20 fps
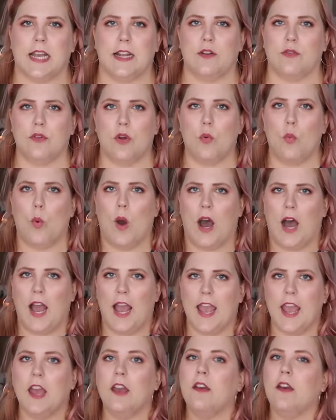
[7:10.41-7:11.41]
I don't know
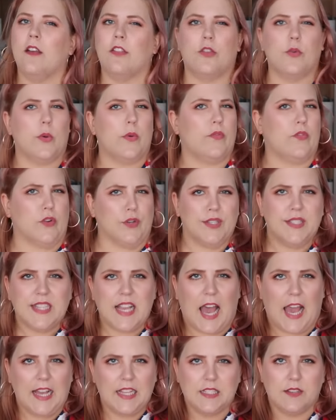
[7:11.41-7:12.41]
why the reverse
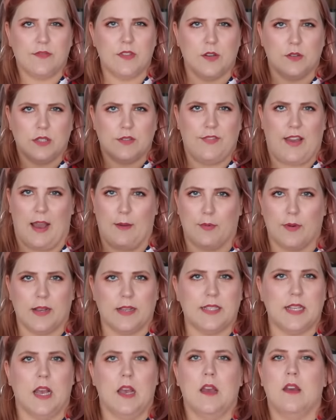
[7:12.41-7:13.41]
sides of those
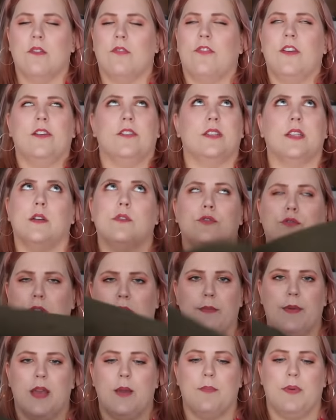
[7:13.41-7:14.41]
fabrics feel so
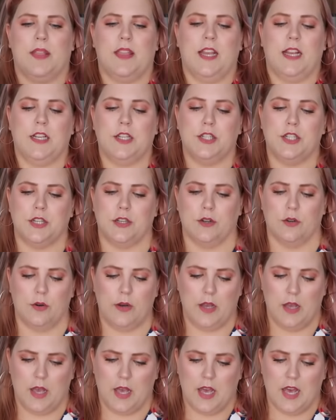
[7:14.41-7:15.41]
dreamy, but they
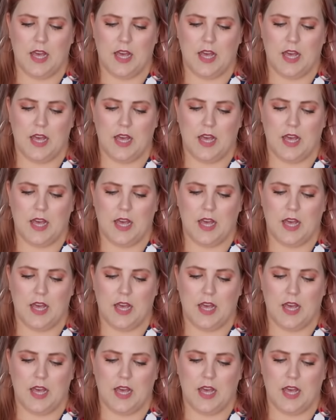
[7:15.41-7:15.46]
do.